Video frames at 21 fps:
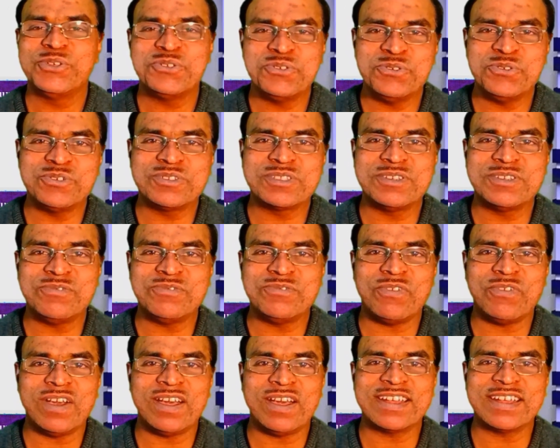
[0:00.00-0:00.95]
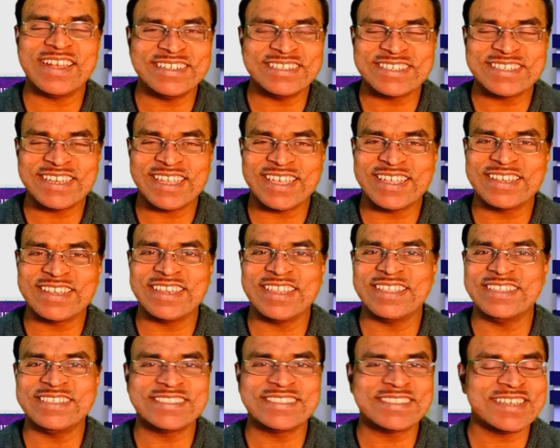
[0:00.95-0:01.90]
used for
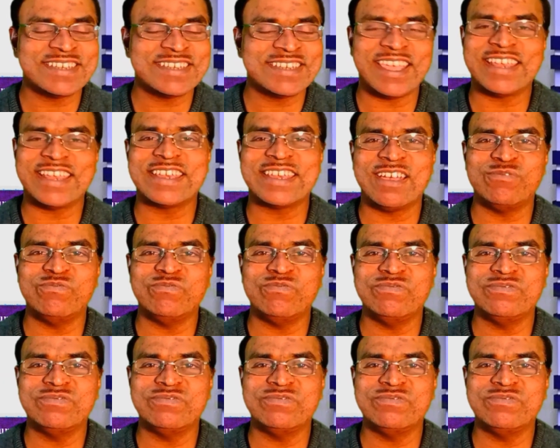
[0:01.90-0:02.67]
understanding the state of